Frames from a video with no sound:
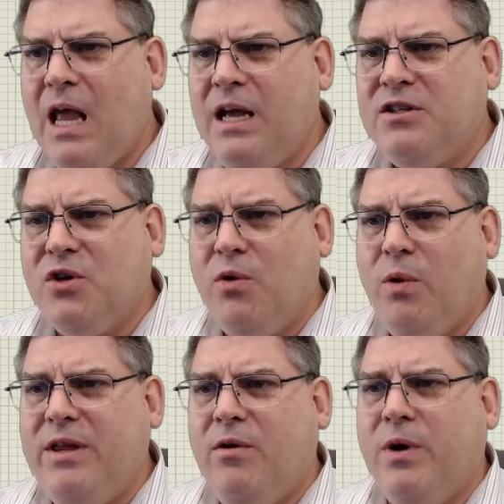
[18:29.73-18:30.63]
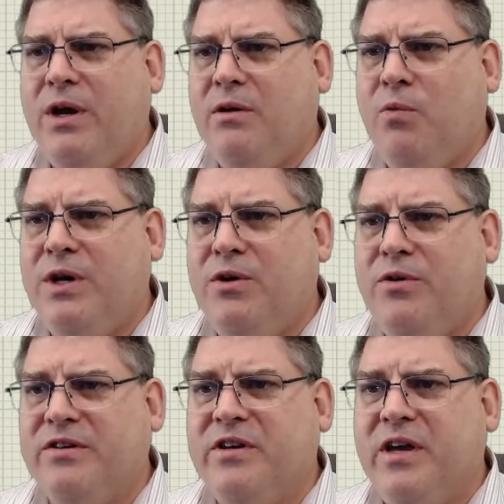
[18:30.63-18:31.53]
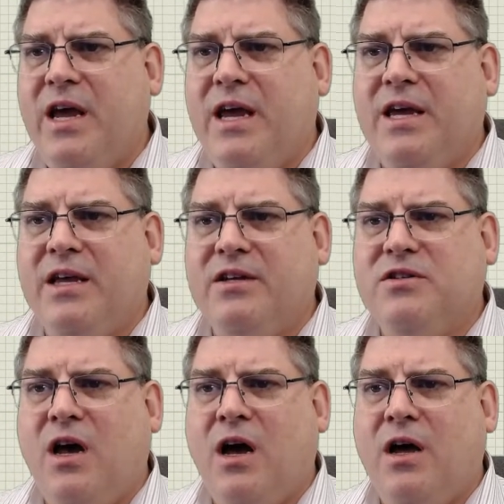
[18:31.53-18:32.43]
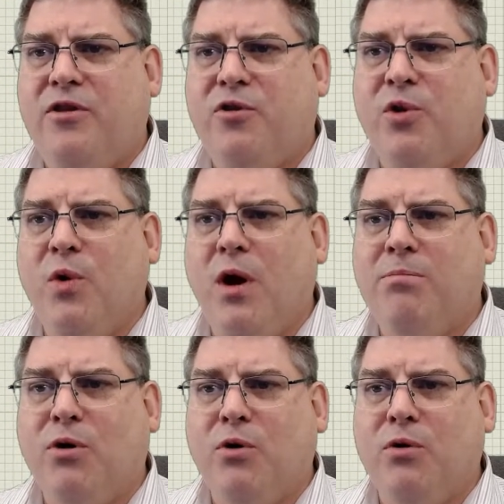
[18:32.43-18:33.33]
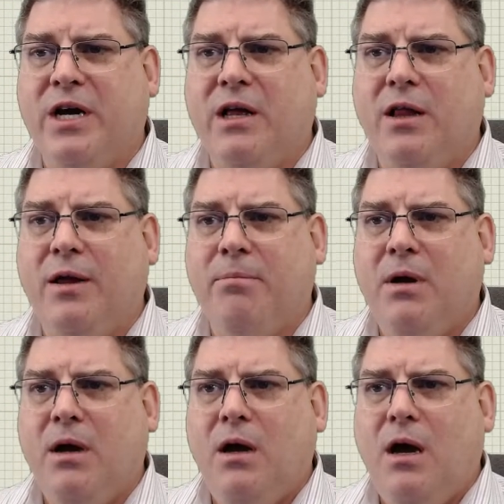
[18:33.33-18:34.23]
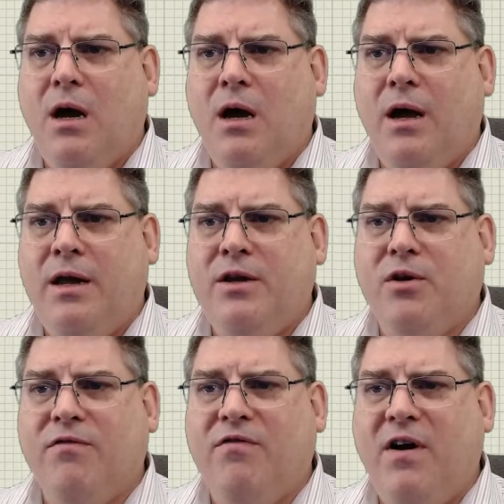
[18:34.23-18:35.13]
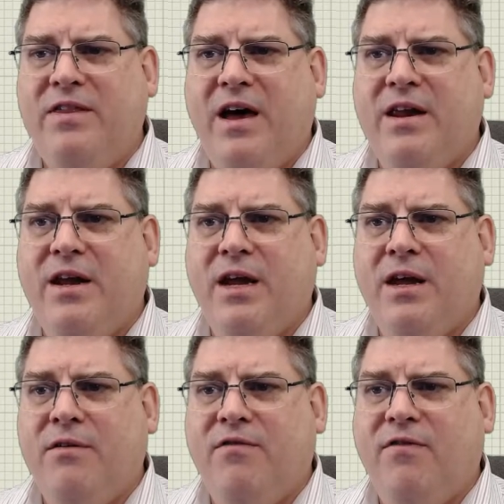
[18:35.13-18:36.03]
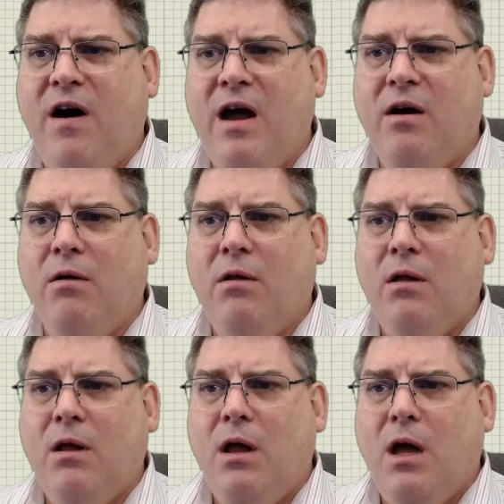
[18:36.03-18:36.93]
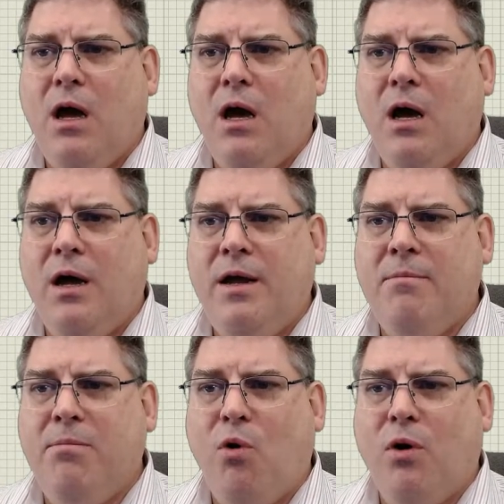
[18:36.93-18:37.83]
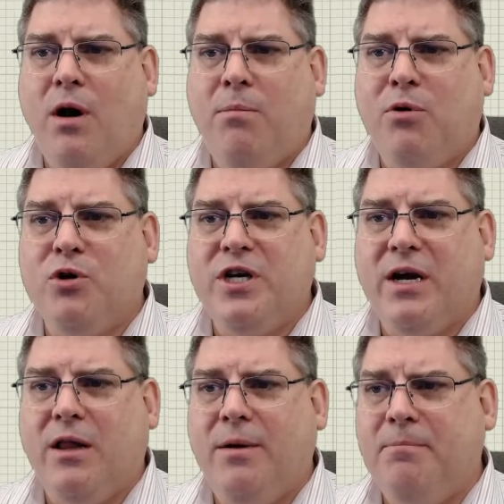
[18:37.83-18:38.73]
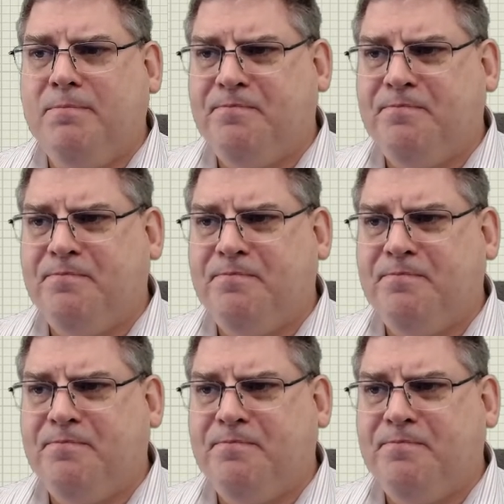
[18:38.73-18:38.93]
And so the way that we do this is through a project clip. And you can find that in File, Import a Project Clip.